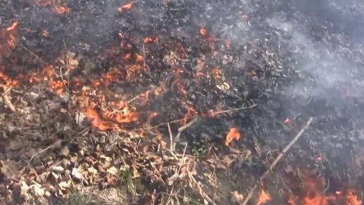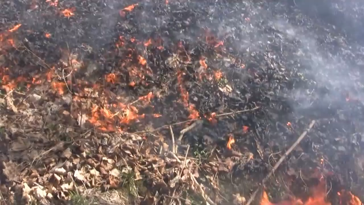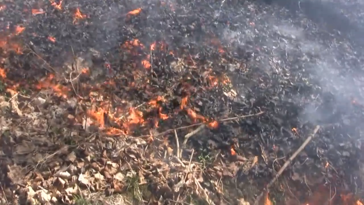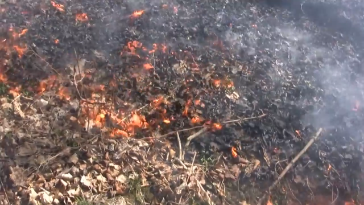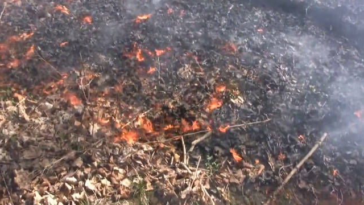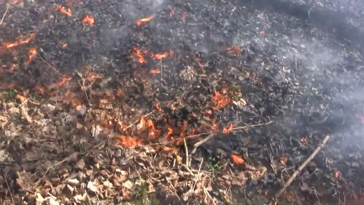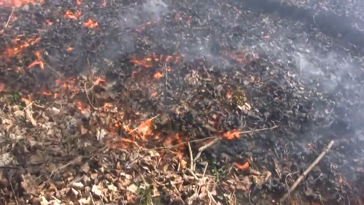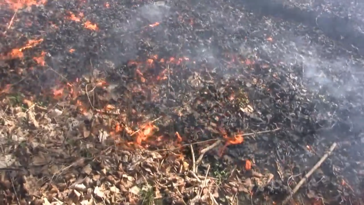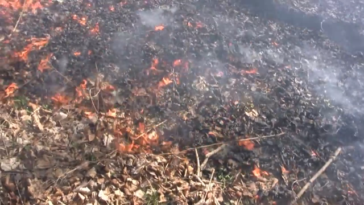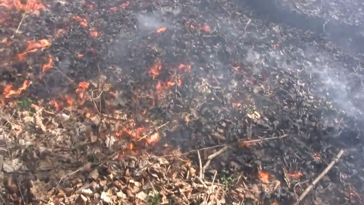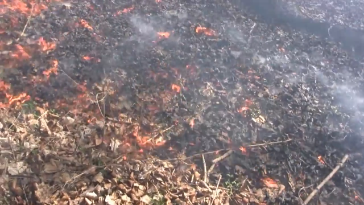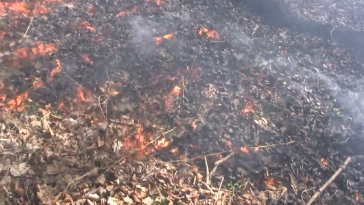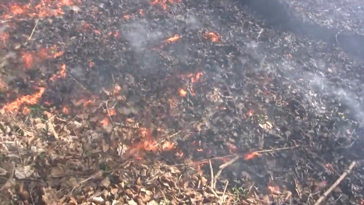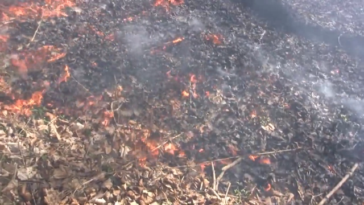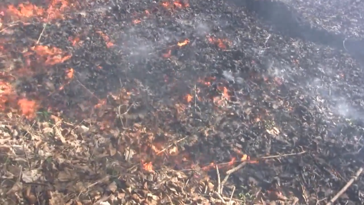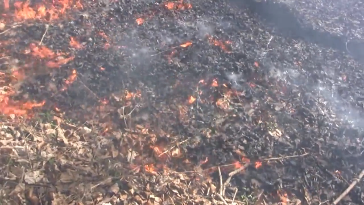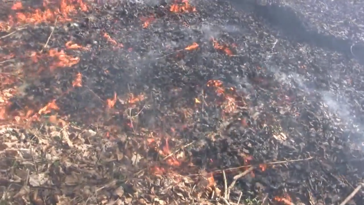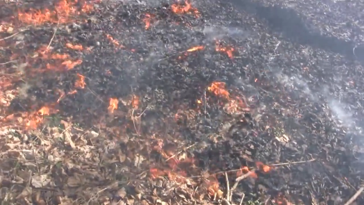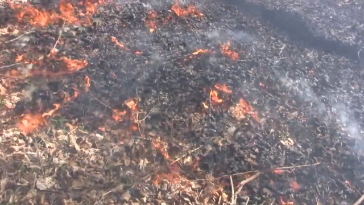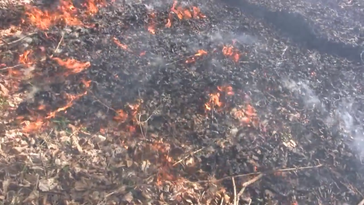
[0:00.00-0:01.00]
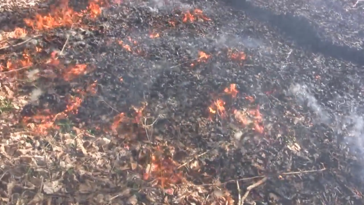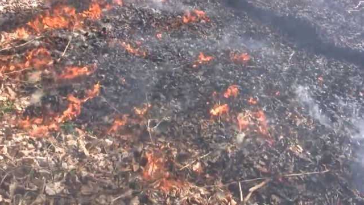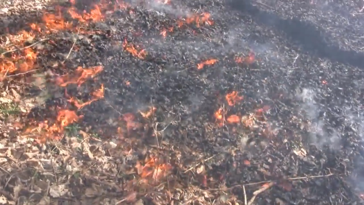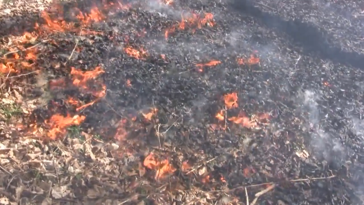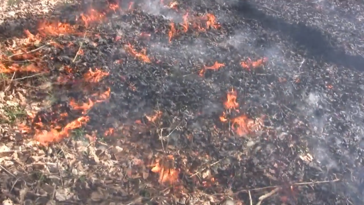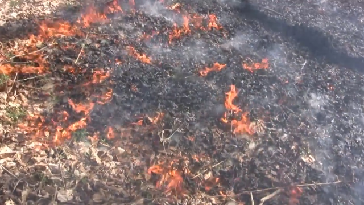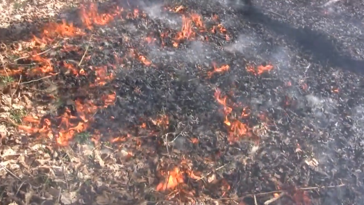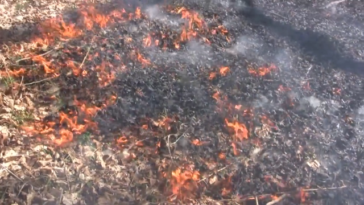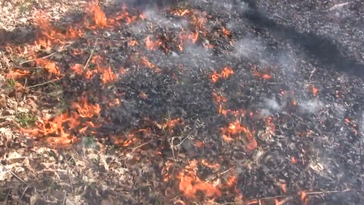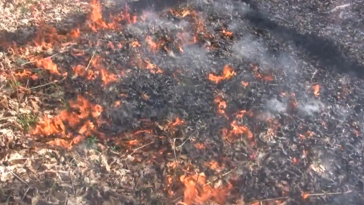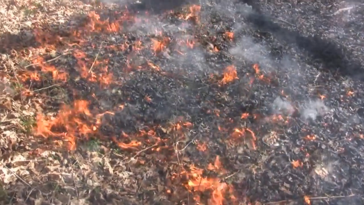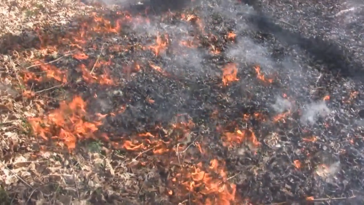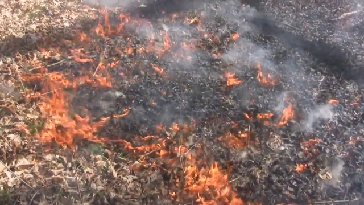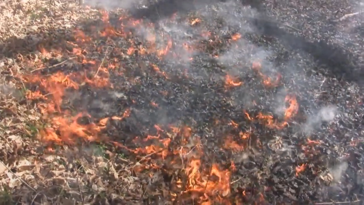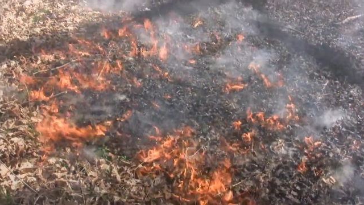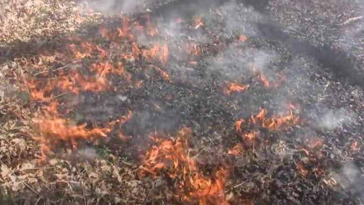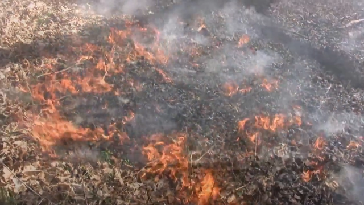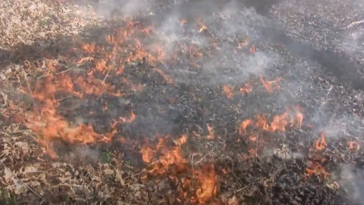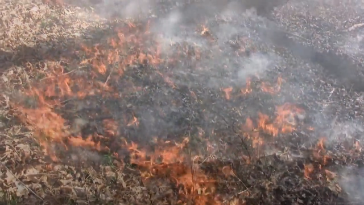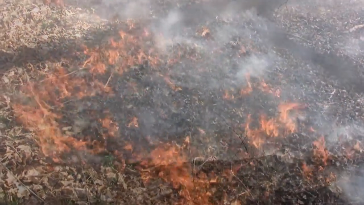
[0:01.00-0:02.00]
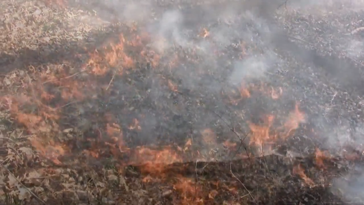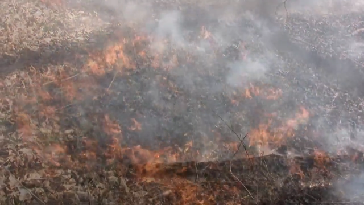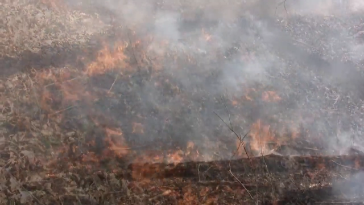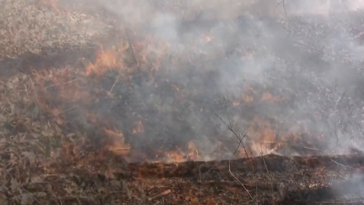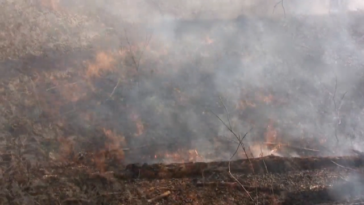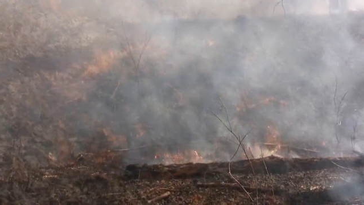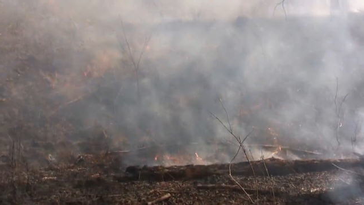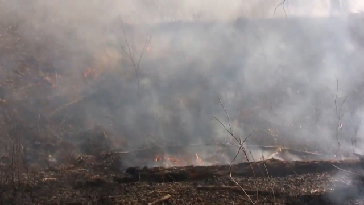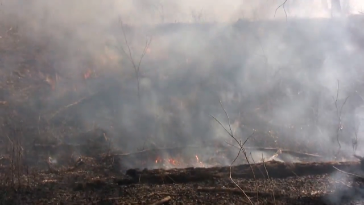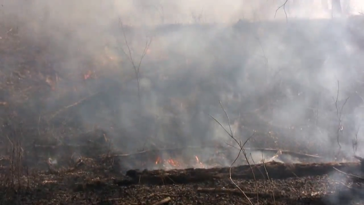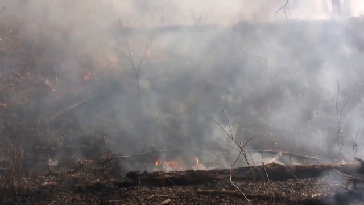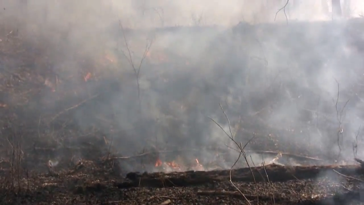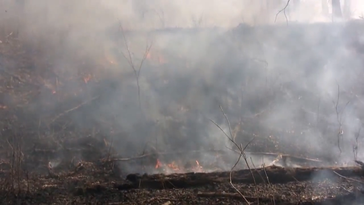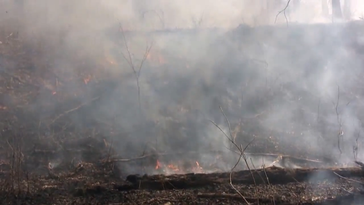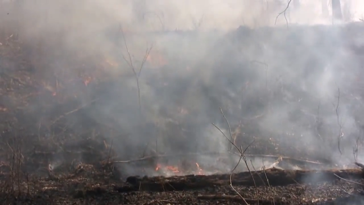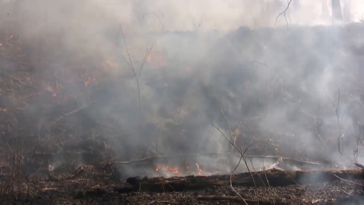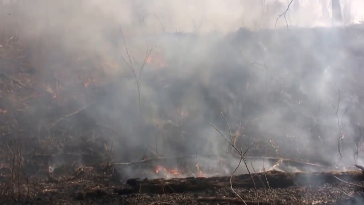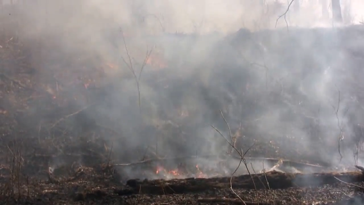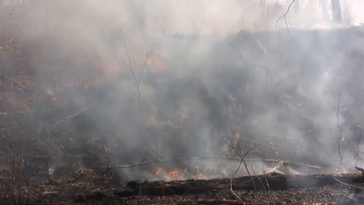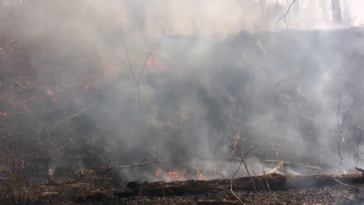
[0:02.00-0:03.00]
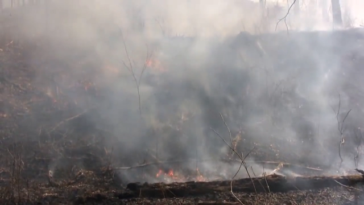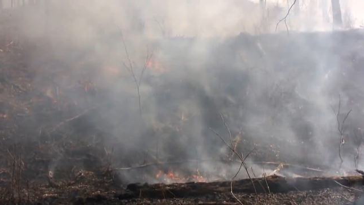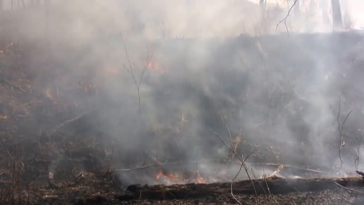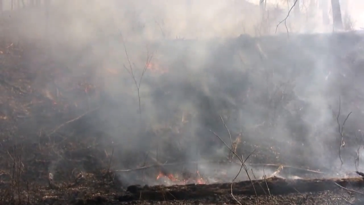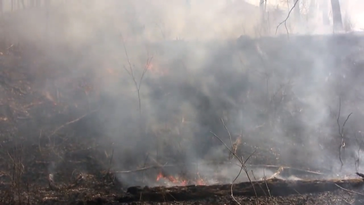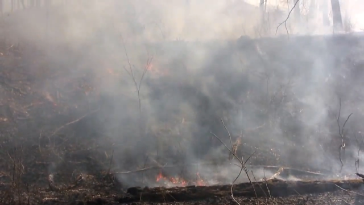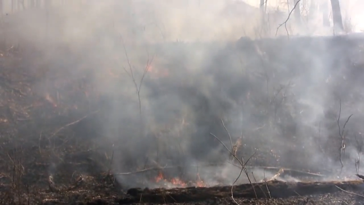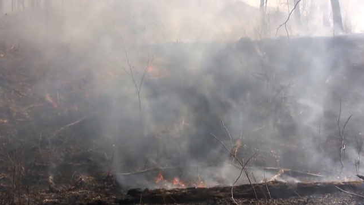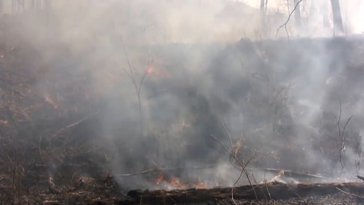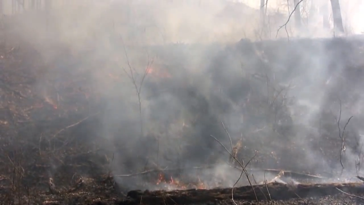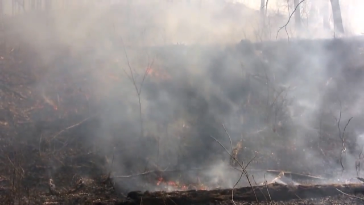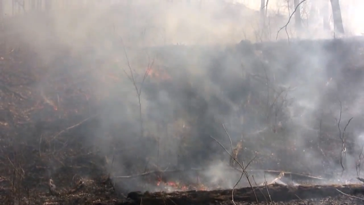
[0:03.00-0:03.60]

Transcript: [unreadable: no face in view]